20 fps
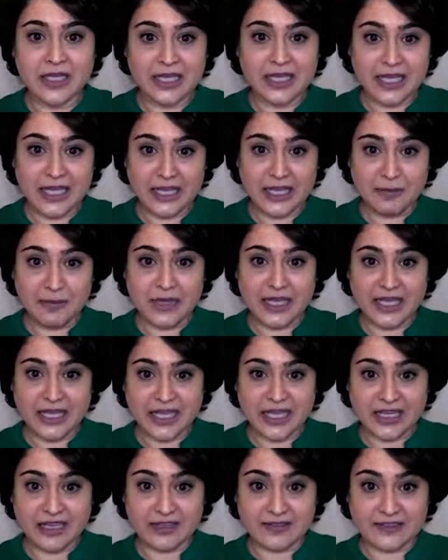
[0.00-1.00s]

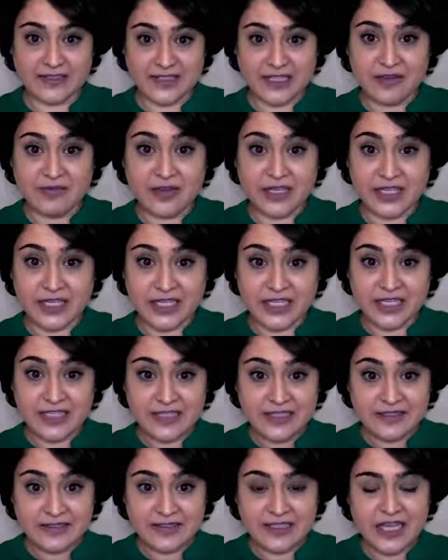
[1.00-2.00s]
M7
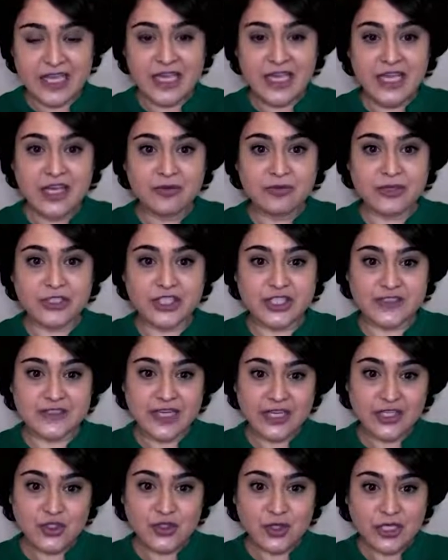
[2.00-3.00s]
is, which is
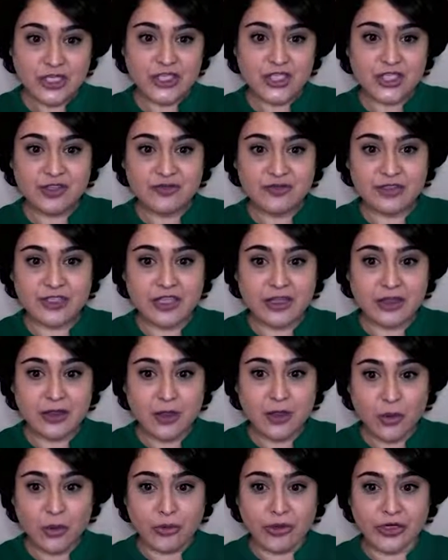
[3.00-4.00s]
actually shifted
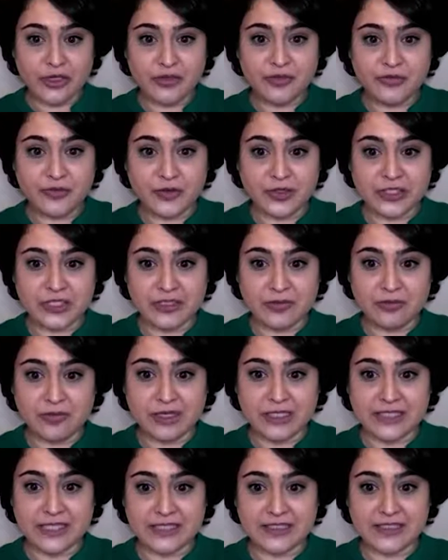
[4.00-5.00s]
lower for the
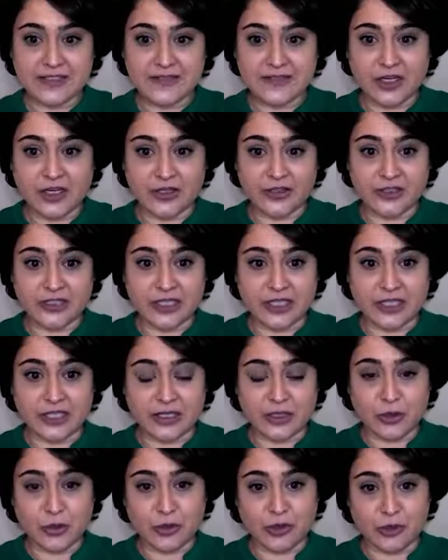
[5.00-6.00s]
one that is on the
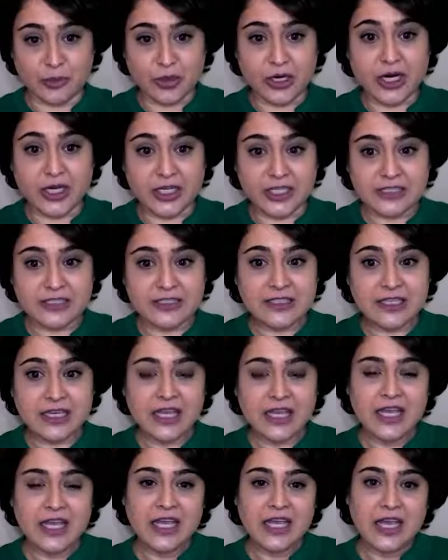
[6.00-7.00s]
lower part.
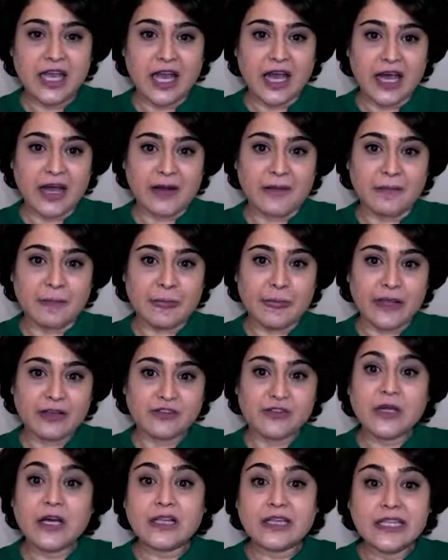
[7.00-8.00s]

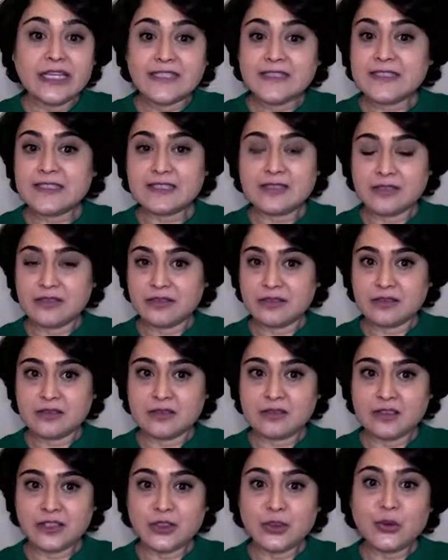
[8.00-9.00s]
So unless
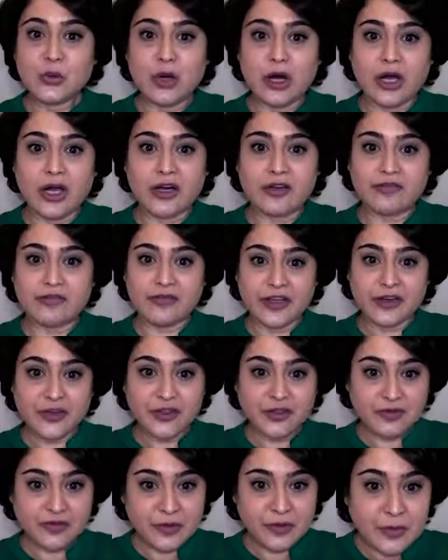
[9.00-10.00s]
you are
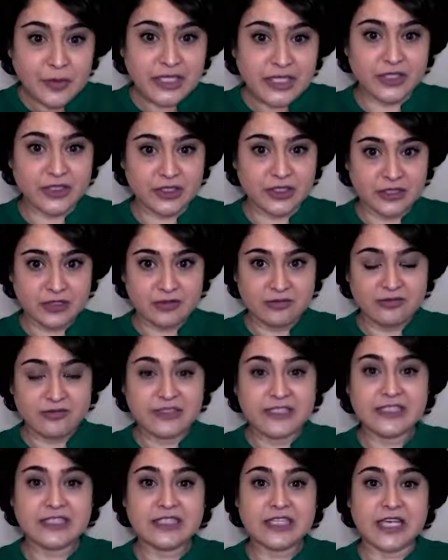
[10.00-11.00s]
very familiar
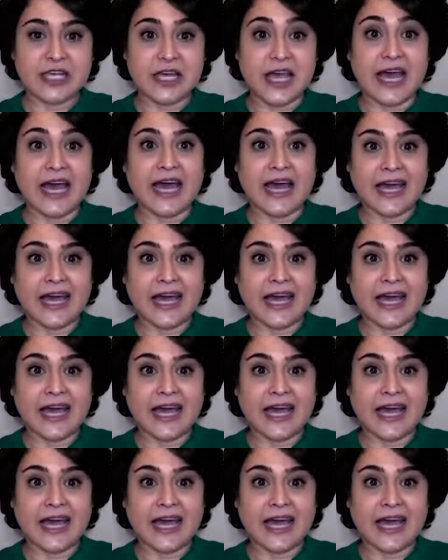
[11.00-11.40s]
with the